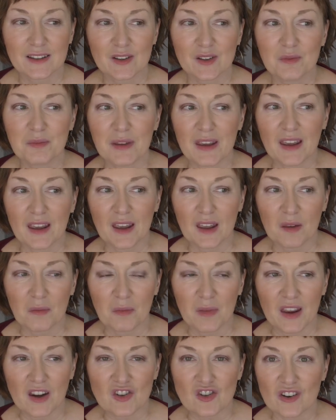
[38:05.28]
could be a
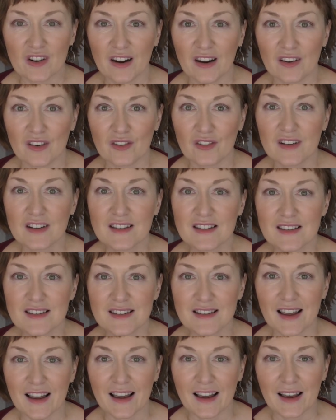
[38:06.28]
major hindrance
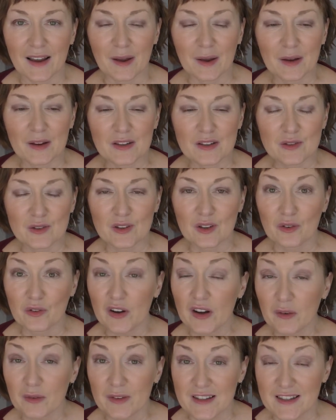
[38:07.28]
to the
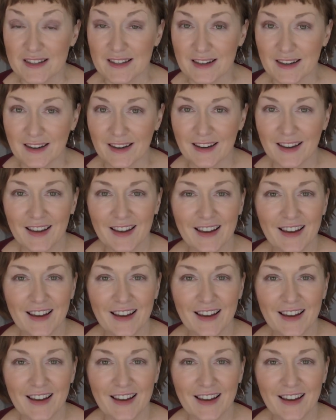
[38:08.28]
frequency